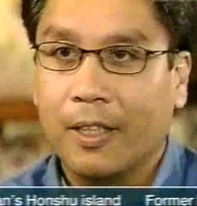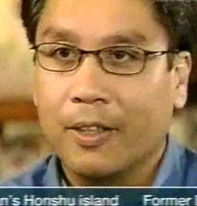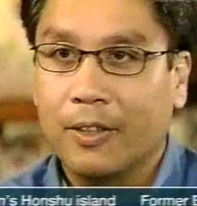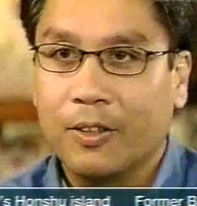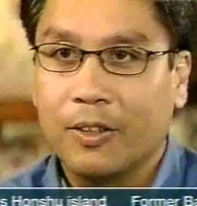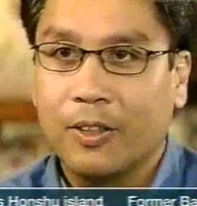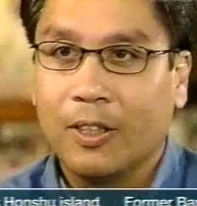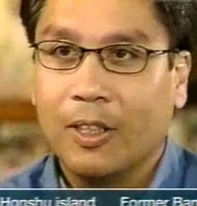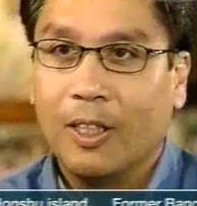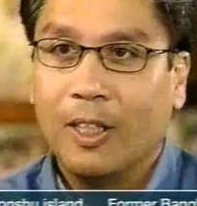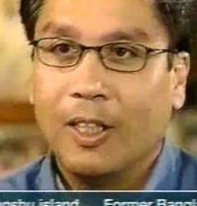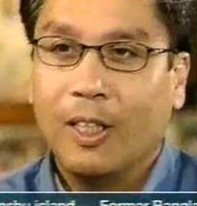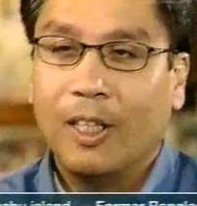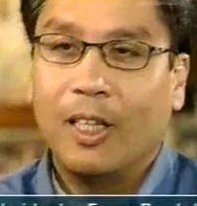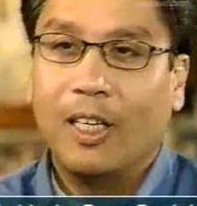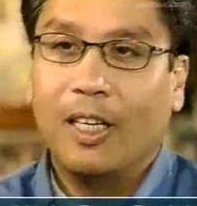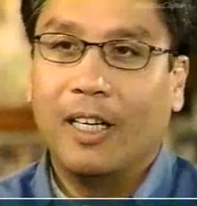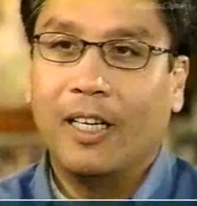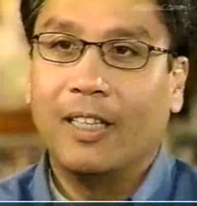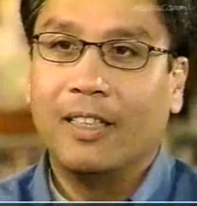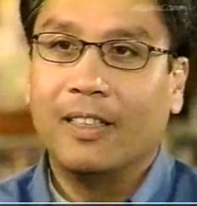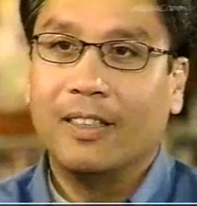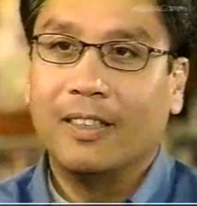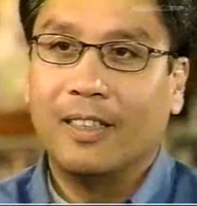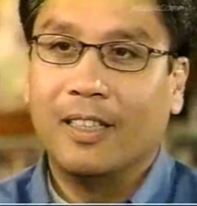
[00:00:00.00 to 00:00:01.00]

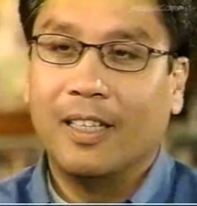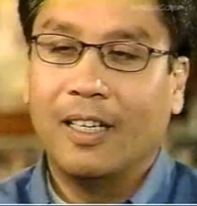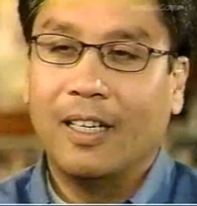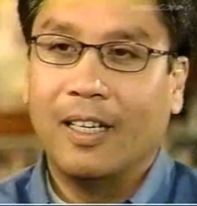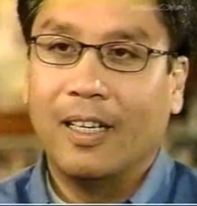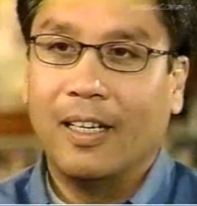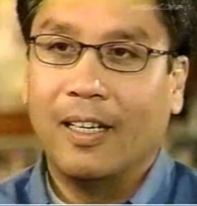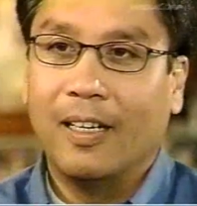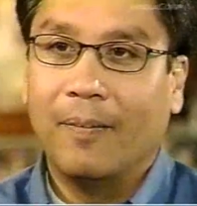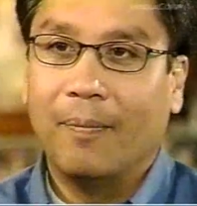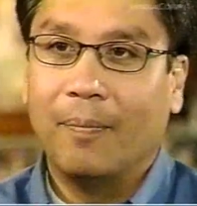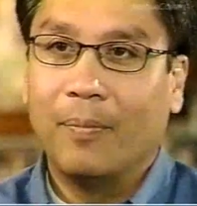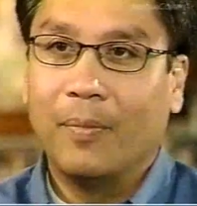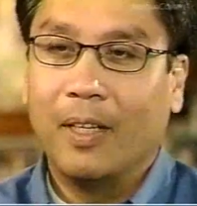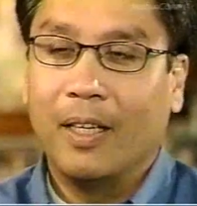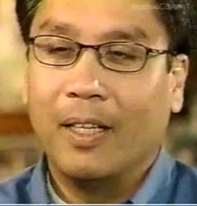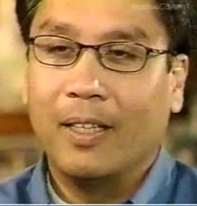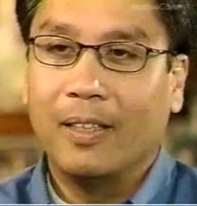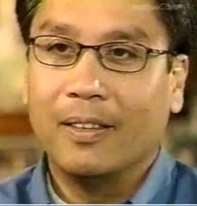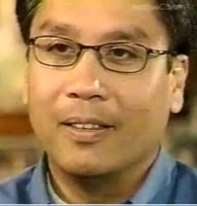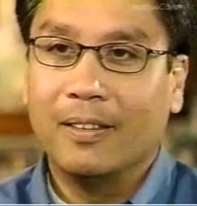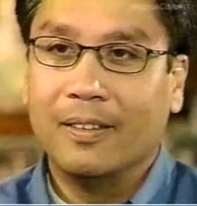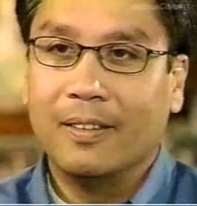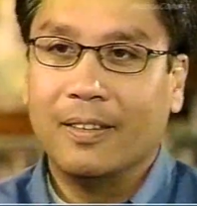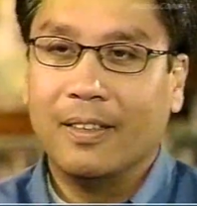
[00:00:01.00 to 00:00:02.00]
processed and
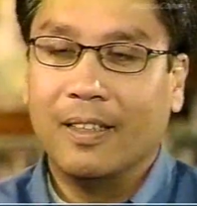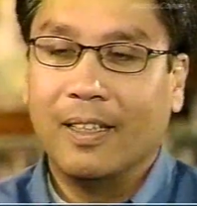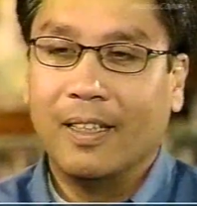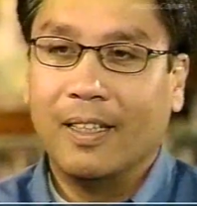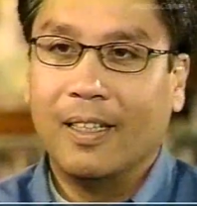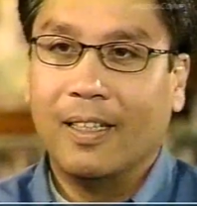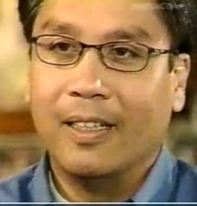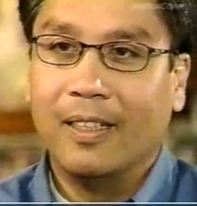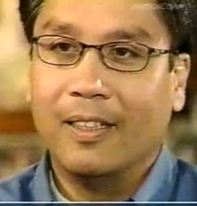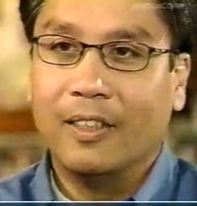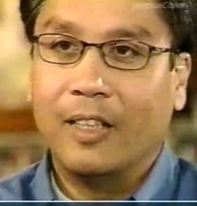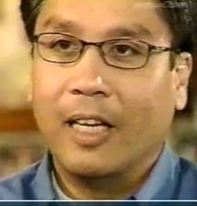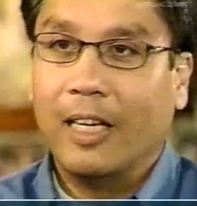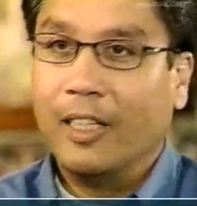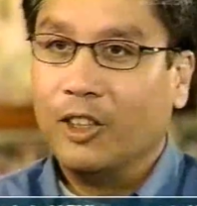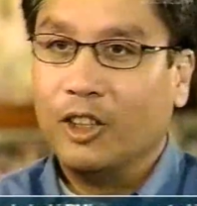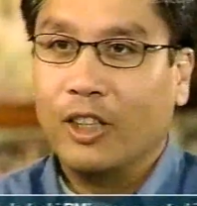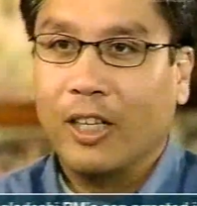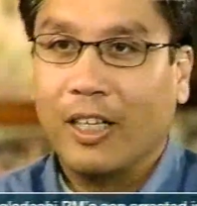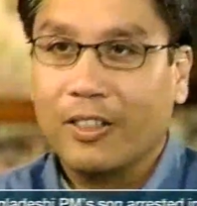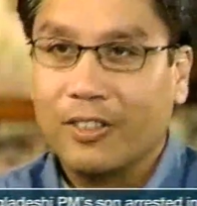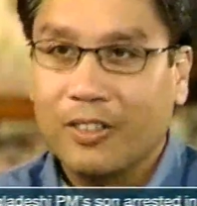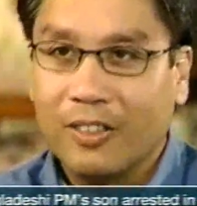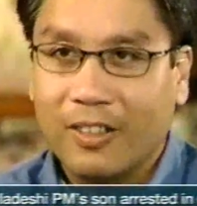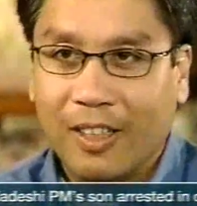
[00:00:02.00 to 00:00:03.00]

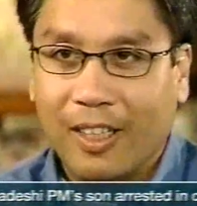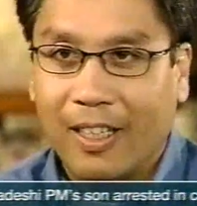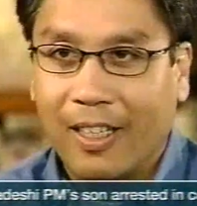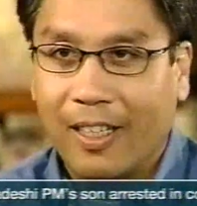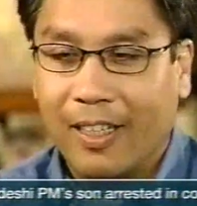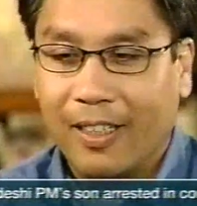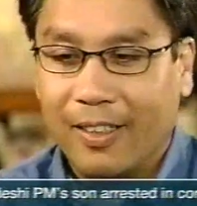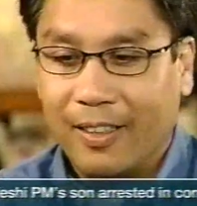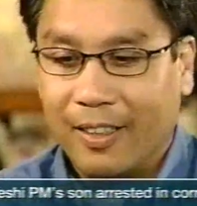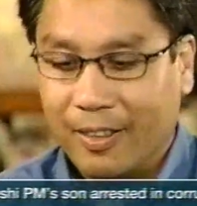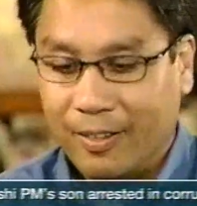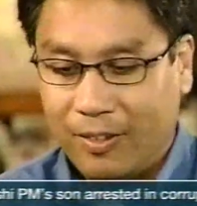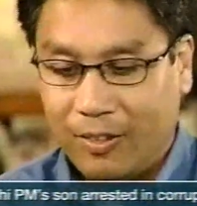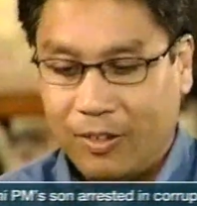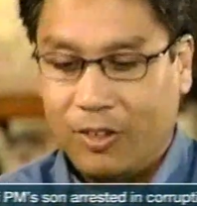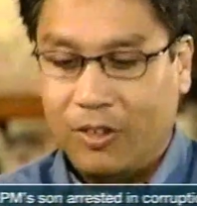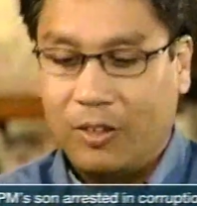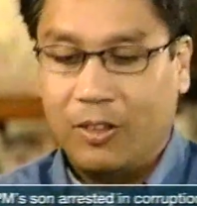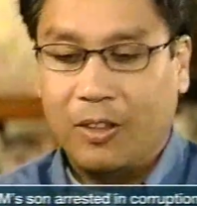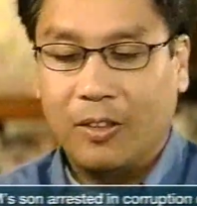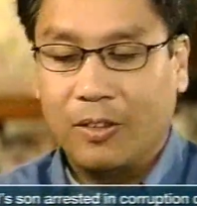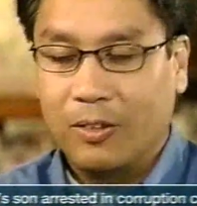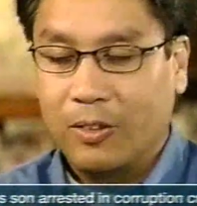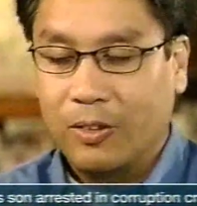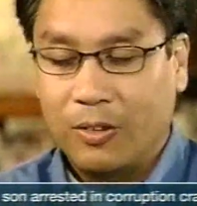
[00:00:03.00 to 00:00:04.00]

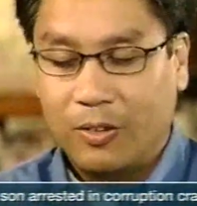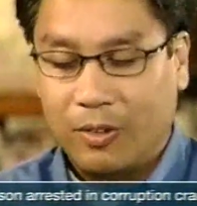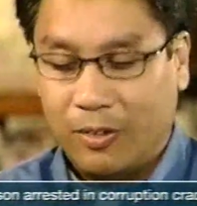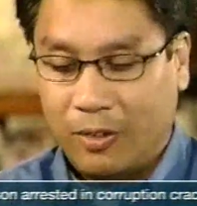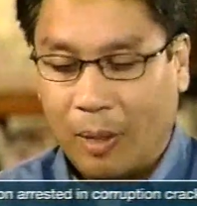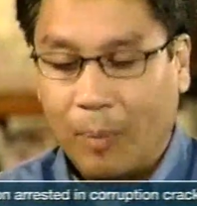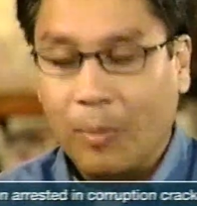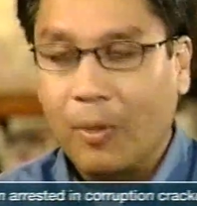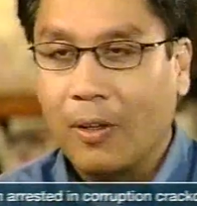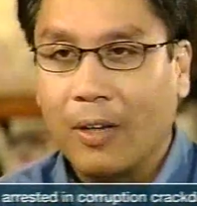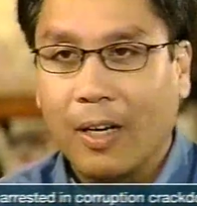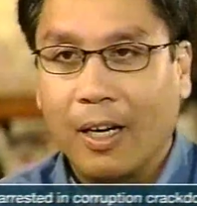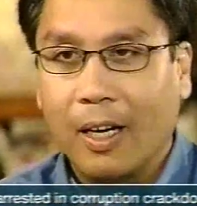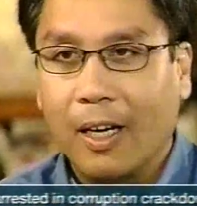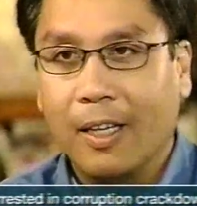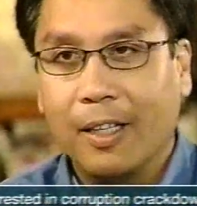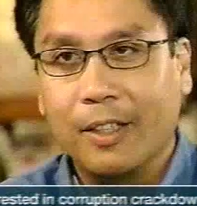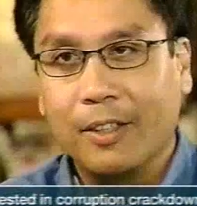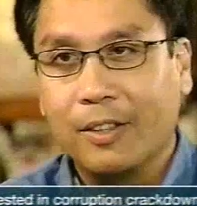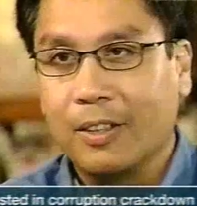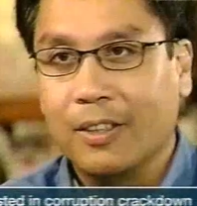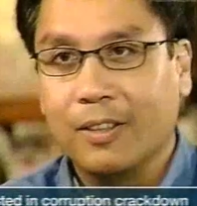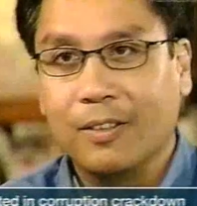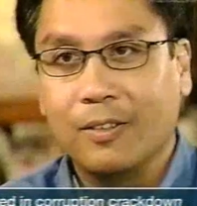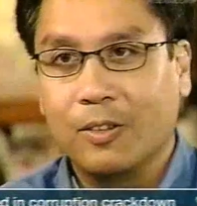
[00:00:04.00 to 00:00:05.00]
digested and
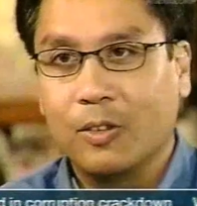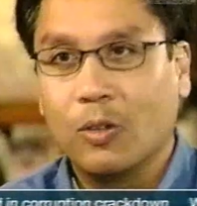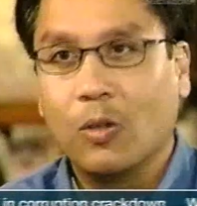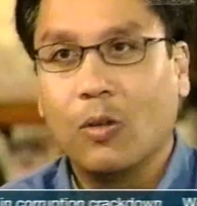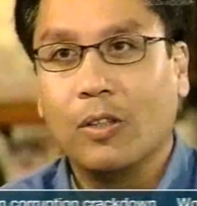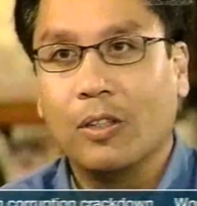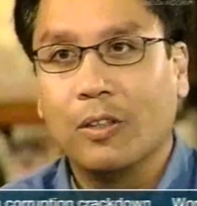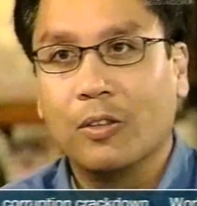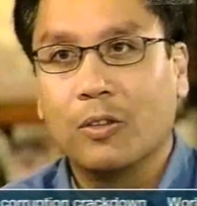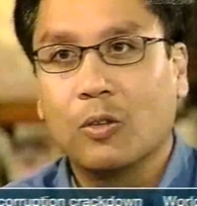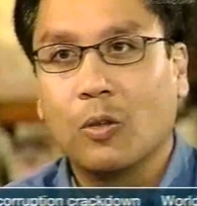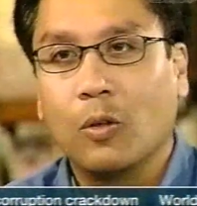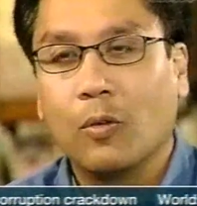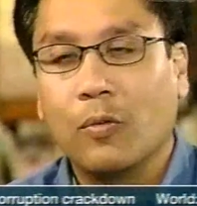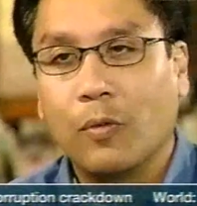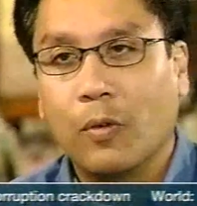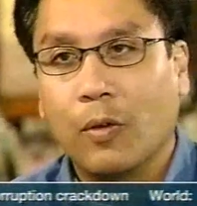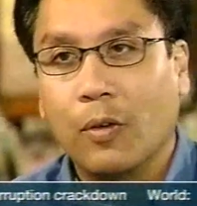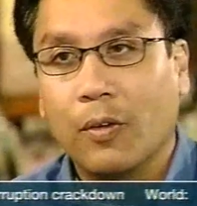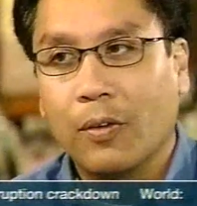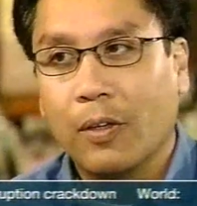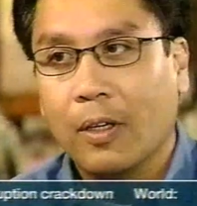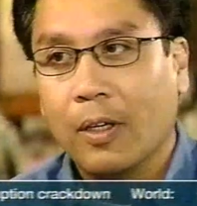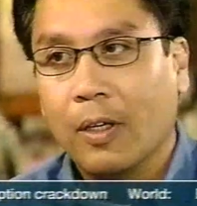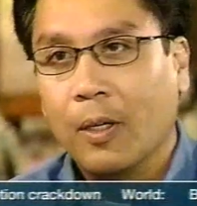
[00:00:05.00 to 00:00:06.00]
summarized and
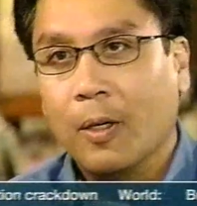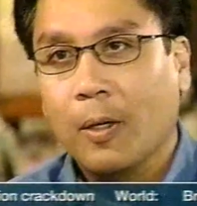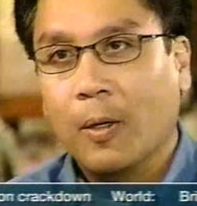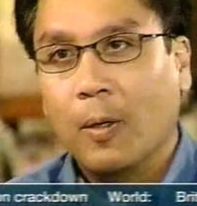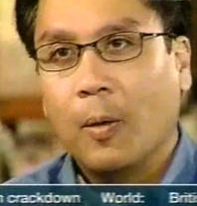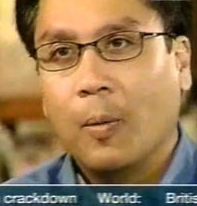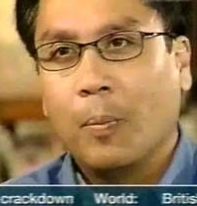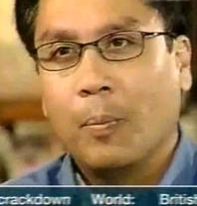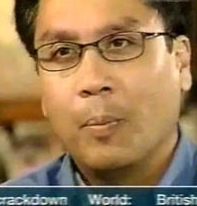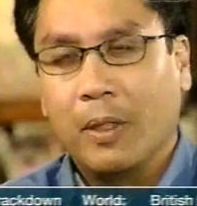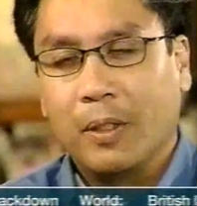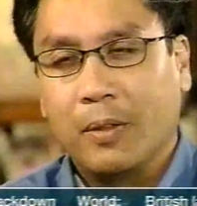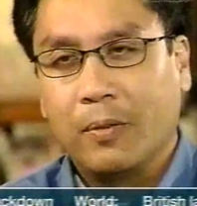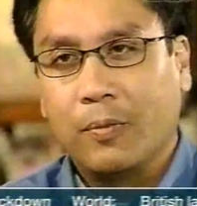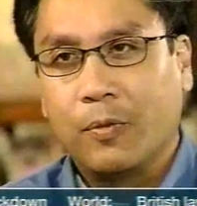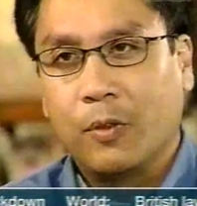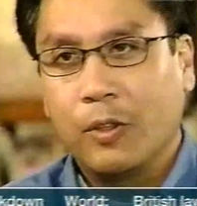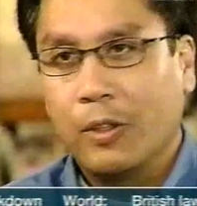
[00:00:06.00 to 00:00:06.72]
so on and so forth.